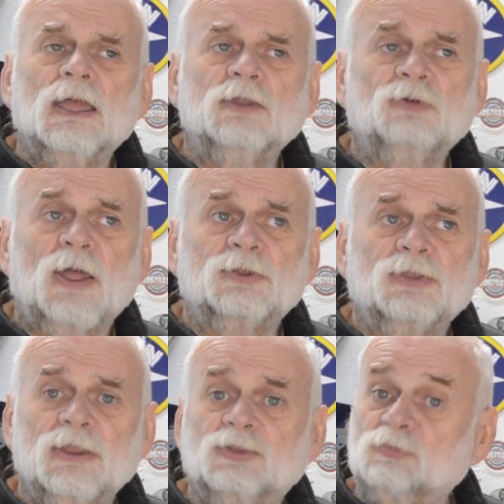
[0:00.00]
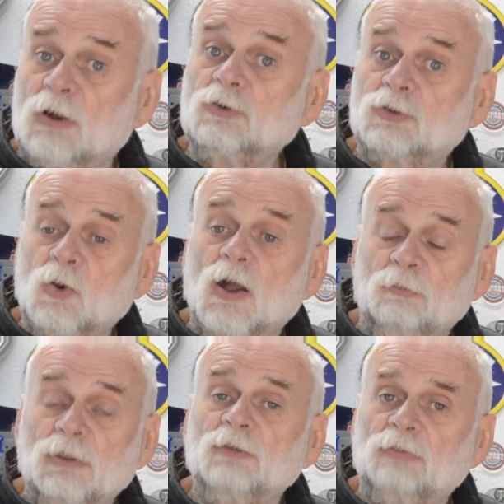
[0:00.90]
In fact, it had smoked
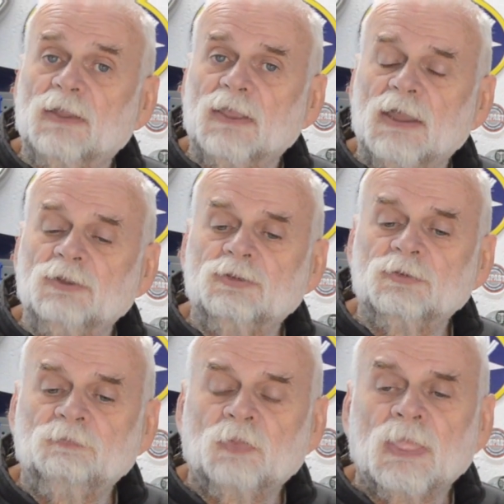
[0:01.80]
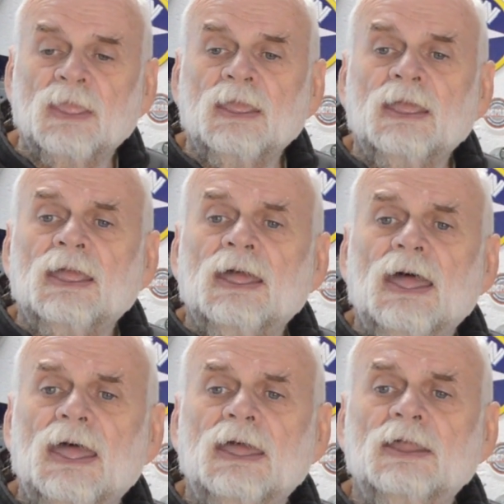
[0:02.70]
quite a bit by the end.
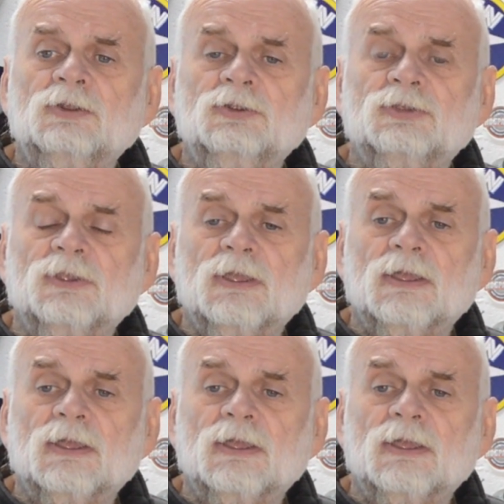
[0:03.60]
And